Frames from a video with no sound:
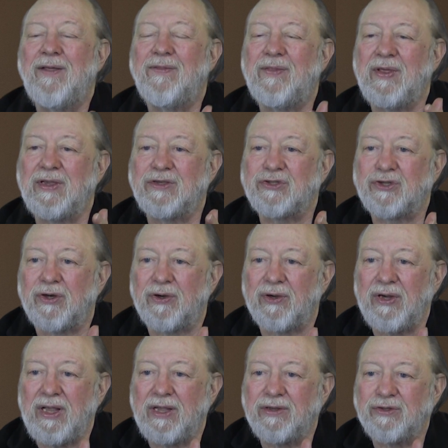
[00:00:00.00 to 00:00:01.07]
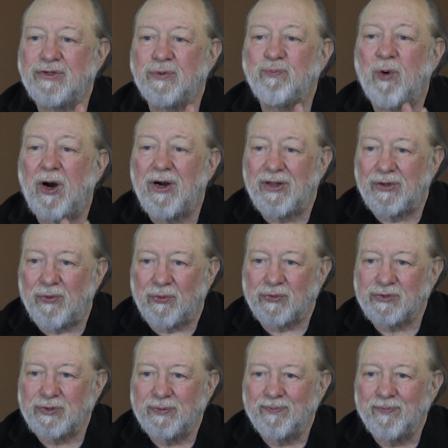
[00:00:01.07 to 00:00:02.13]
things turn into
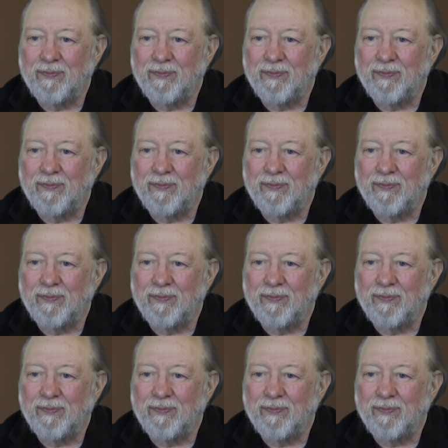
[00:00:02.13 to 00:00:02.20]
particles.